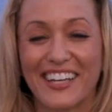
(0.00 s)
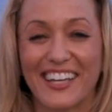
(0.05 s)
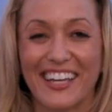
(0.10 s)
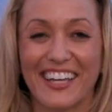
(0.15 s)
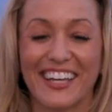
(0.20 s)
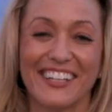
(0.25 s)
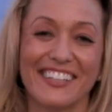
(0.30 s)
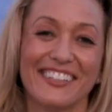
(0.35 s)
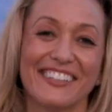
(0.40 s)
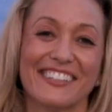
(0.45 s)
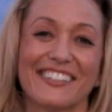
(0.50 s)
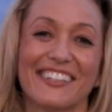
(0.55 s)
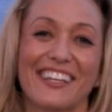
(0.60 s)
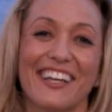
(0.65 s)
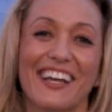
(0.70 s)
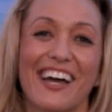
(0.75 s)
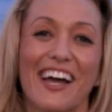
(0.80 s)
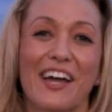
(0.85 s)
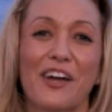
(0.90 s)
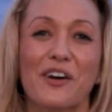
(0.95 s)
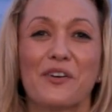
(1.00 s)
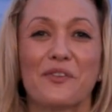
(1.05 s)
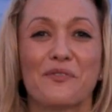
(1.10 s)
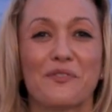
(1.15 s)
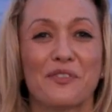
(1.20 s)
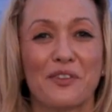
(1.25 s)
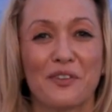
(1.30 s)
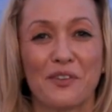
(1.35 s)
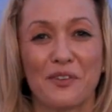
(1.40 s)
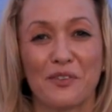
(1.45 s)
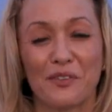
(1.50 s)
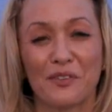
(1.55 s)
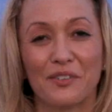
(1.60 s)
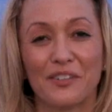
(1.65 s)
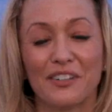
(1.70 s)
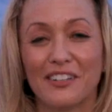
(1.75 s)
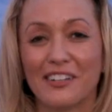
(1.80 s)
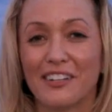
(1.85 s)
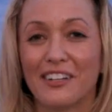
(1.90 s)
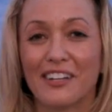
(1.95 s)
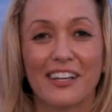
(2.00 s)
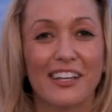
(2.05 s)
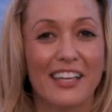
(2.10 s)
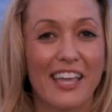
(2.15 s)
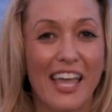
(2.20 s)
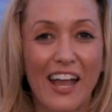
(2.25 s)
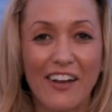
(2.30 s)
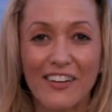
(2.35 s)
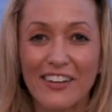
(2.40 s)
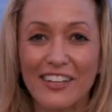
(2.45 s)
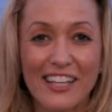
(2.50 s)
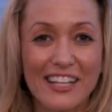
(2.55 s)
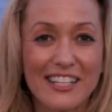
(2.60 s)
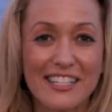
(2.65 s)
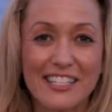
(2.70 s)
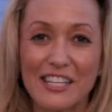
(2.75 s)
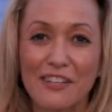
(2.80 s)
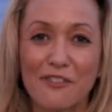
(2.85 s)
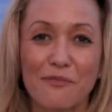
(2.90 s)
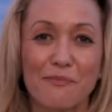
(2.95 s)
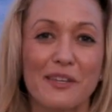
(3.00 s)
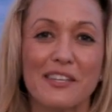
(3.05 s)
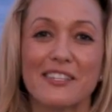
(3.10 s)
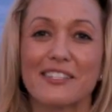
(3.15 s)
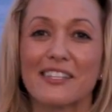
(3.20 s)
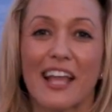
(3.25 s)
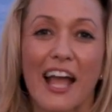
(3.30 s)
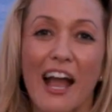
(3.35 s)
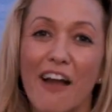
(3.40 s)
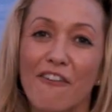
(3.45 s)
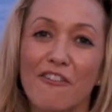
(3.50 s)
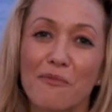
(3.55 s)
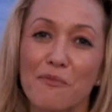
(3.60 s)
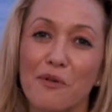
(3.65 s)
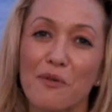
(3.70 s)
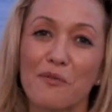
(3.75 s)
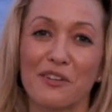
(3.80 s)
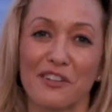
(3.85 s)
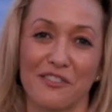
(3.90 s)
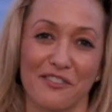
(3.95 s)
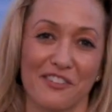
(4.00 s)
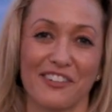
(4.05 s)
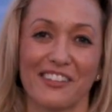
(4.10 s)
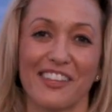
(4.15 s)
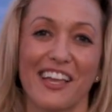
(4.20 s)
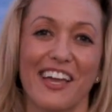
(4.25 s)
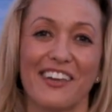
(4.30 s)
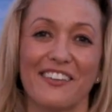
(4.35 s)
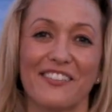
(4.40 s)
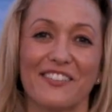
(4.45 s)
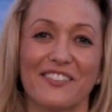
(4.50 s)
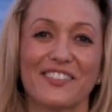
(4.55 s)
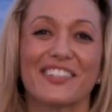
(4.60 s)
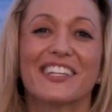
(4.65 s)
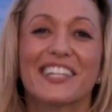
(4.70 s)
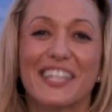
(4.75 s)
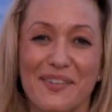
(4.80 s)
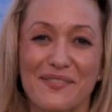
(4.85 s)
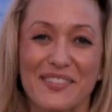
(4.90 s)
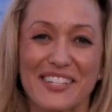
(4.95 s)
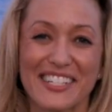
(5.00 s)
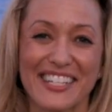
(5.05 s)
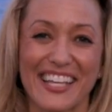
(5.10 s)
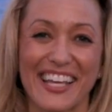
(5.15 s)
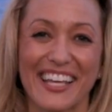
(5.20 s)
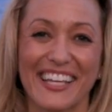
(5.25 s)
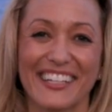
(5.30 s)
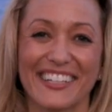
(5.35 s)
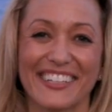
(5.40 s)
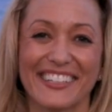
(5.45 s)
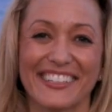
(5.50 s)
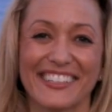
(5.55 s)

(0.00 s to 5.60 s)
And I hope that you carry that seed of peace in every moment of your life. Namaste.